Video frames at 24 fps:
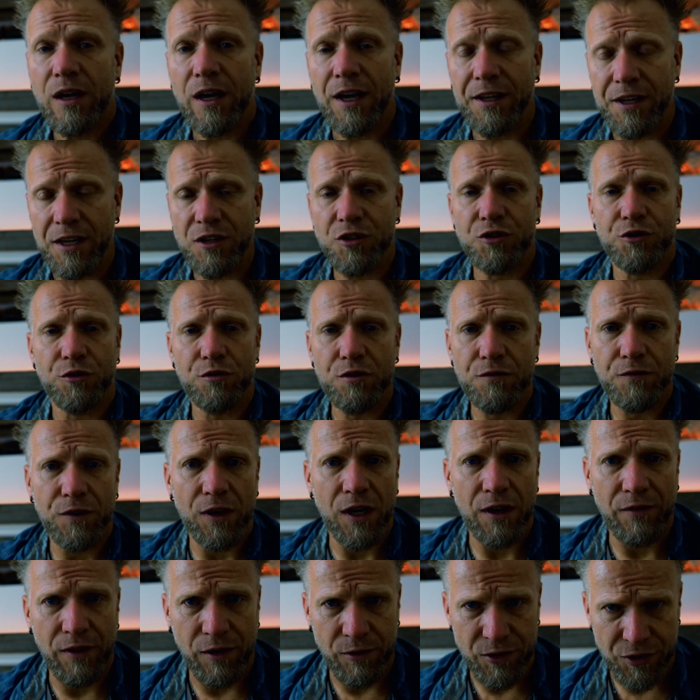At age
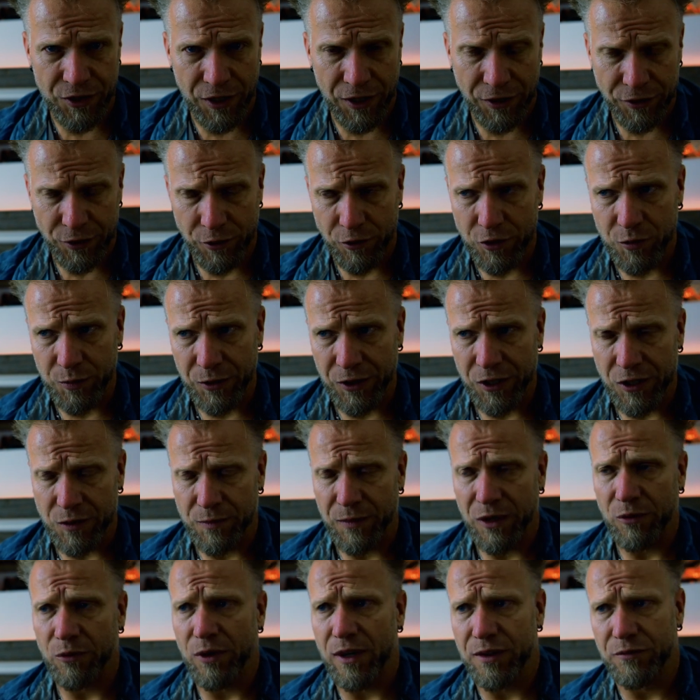35, I was diagnosed because
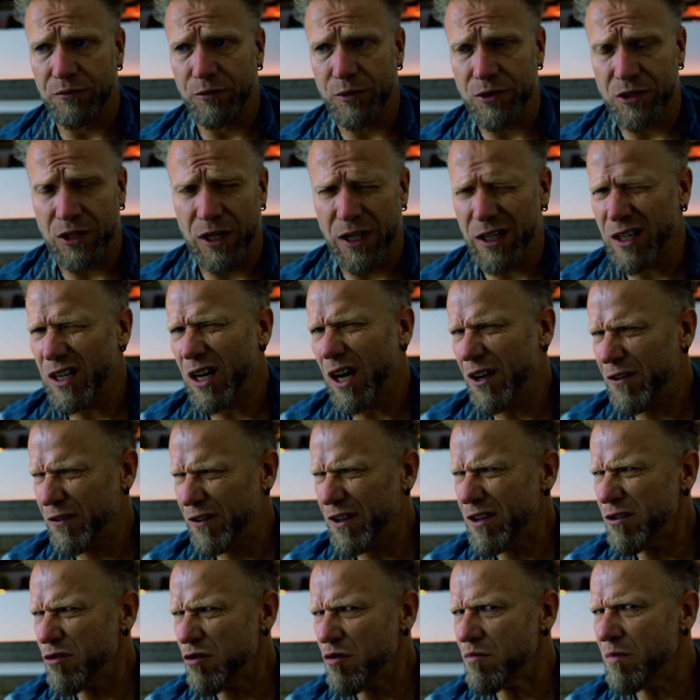my wife was like, I
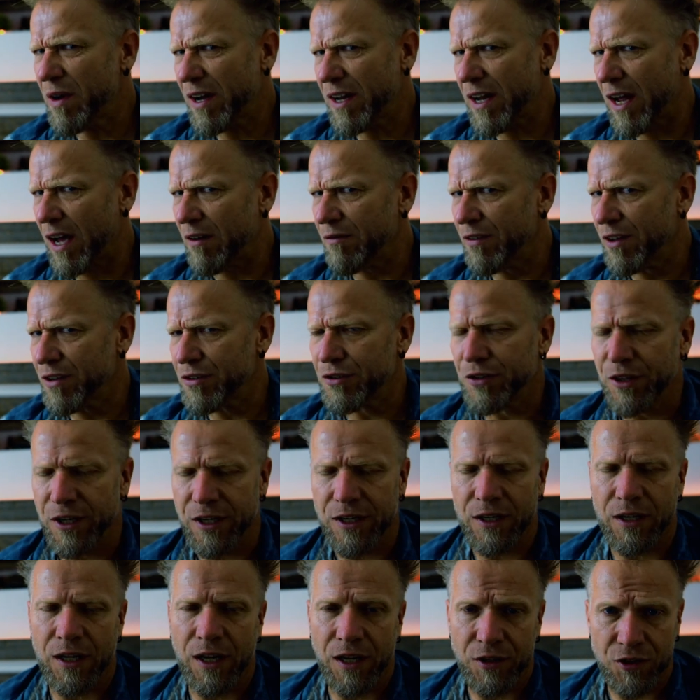think you might have this
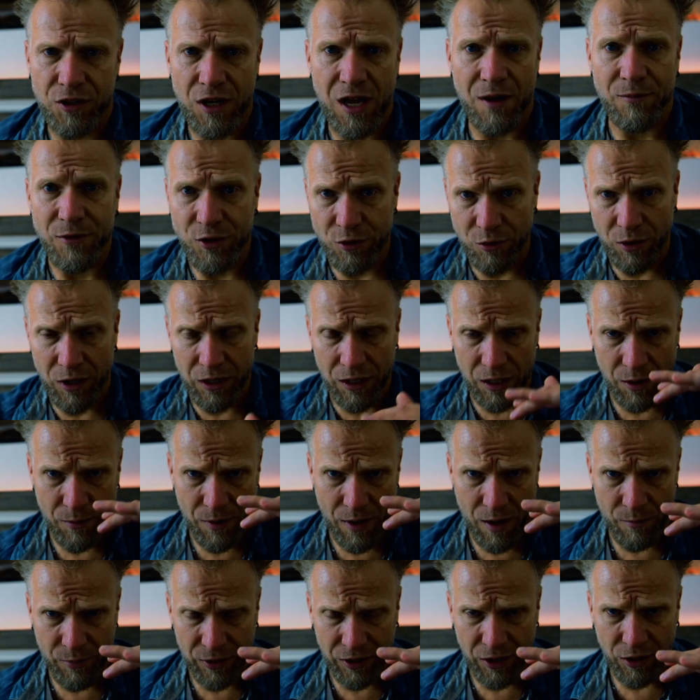thing. And she had me do
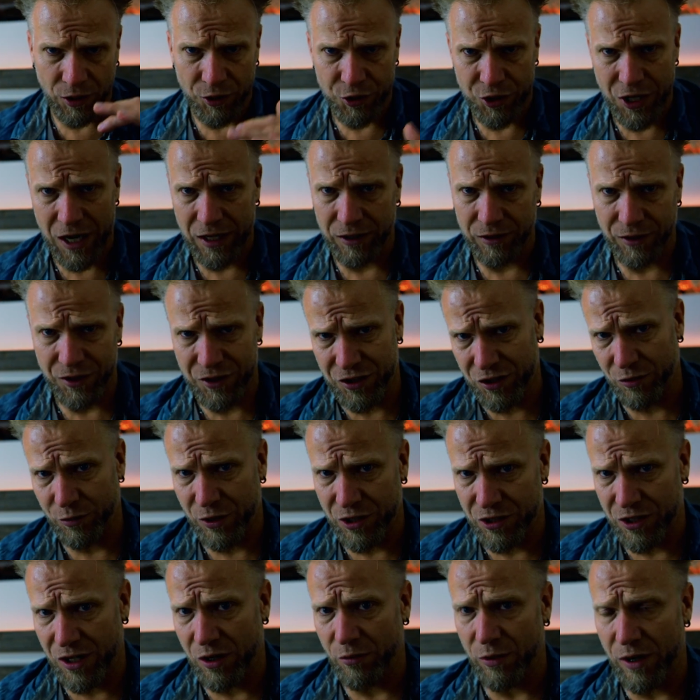up a little checklist, of
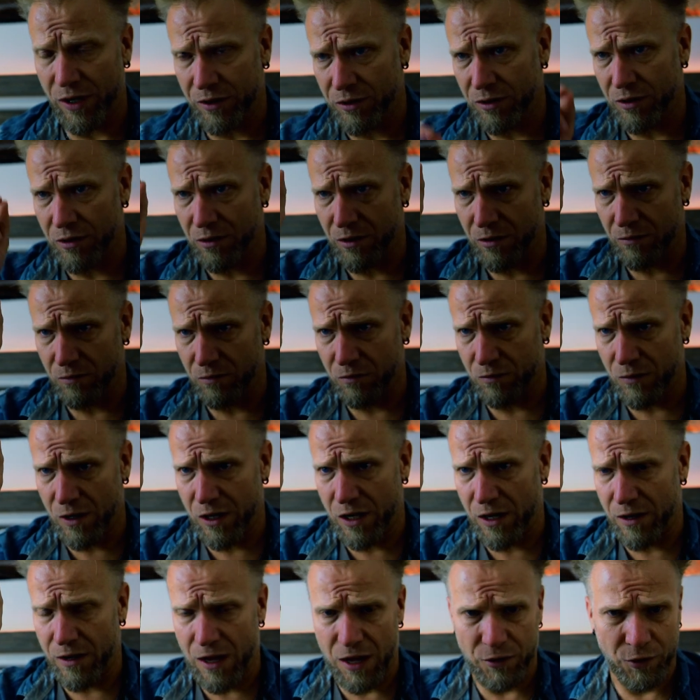which I went,
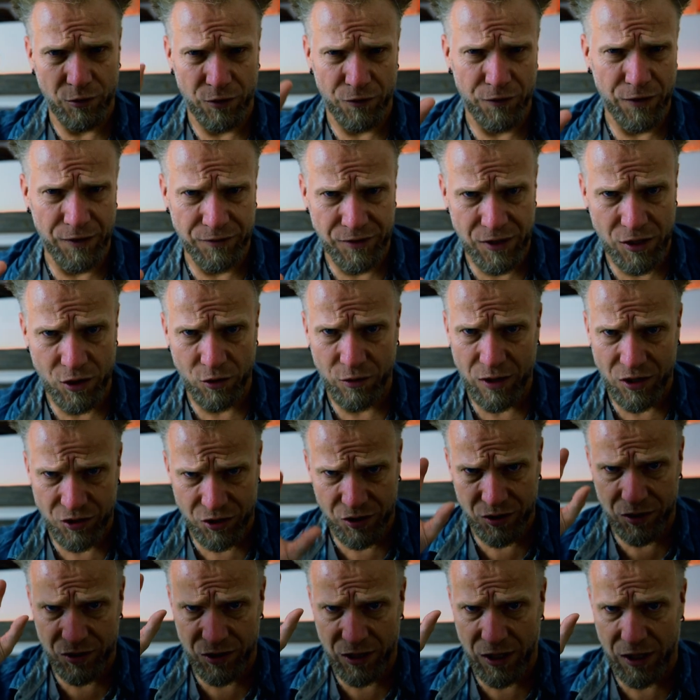there were 15
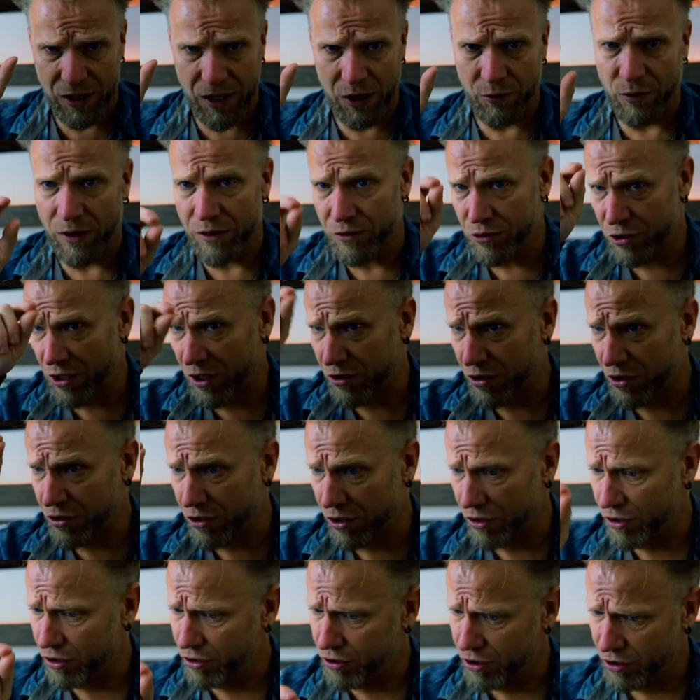questions, and I went check, check,
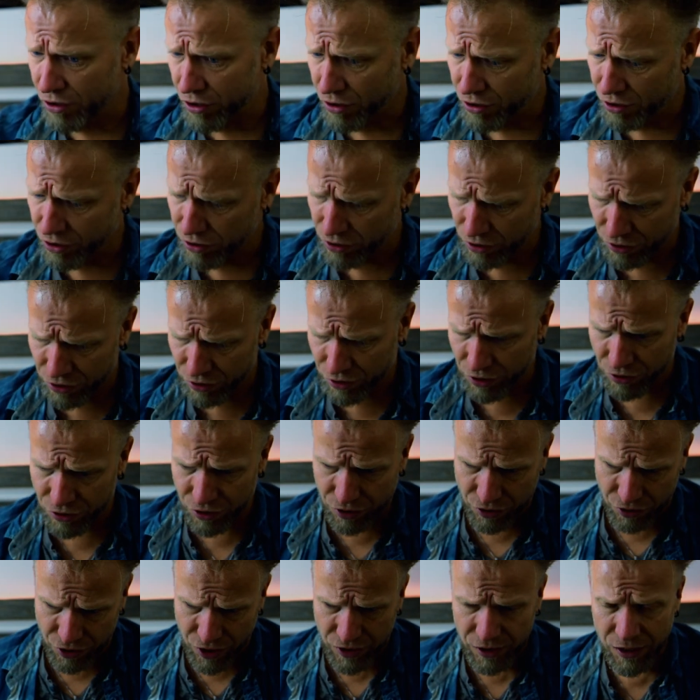check, check, check, check, check, check, check, check,
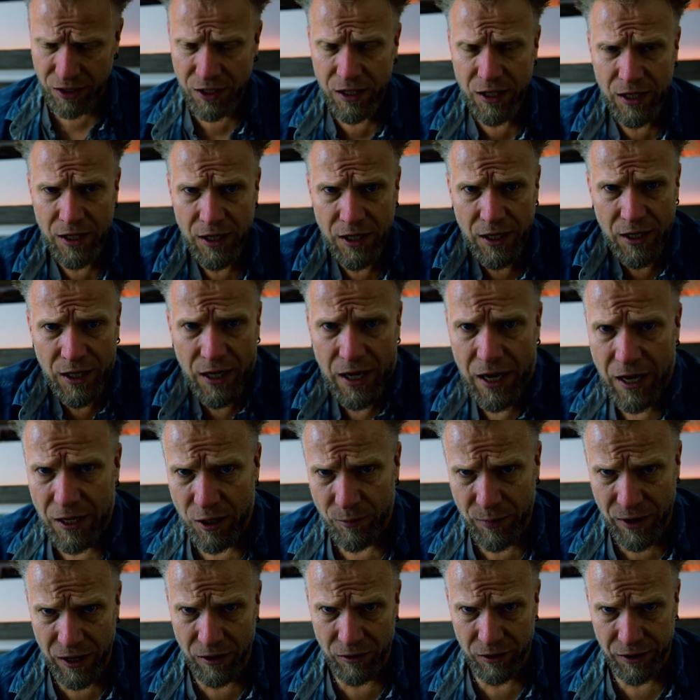check, check. And
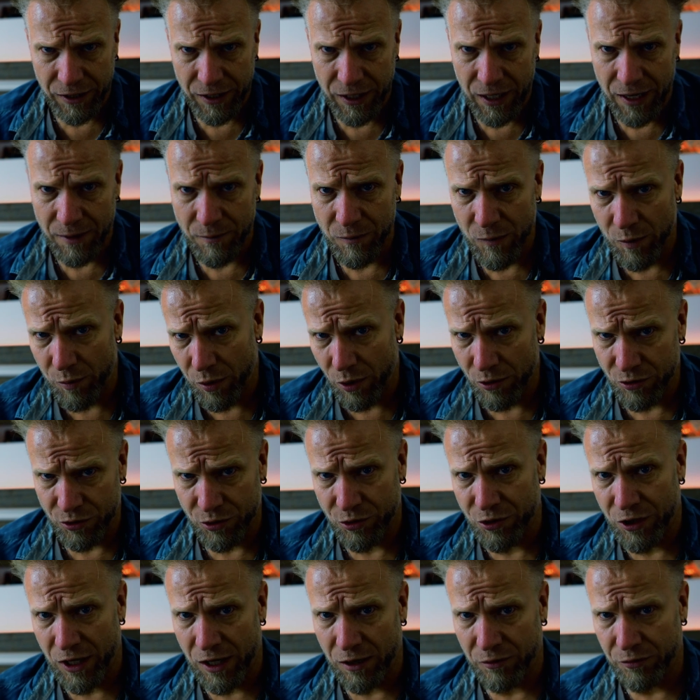apparently I'm the
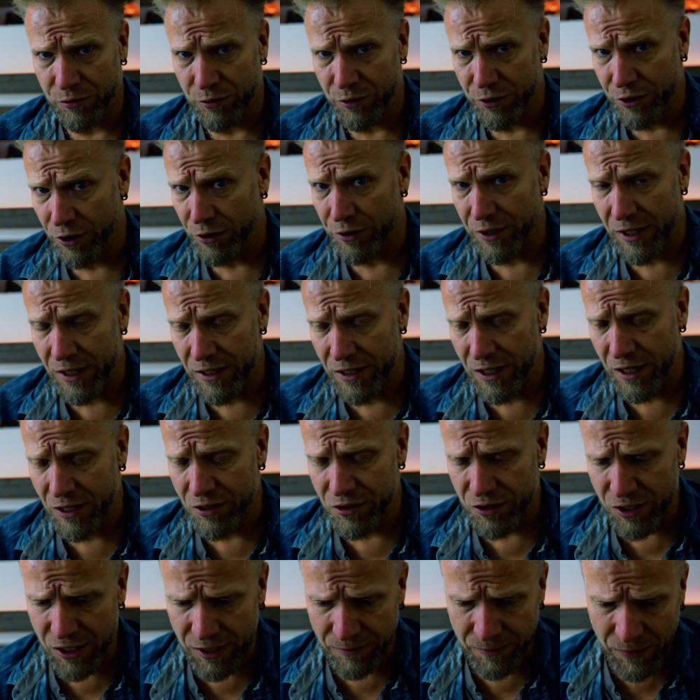poster child for adult
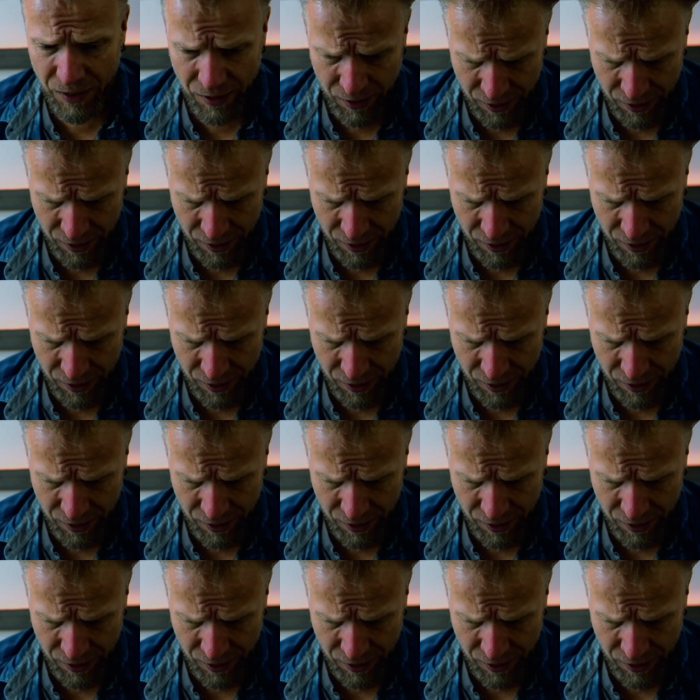ADHD.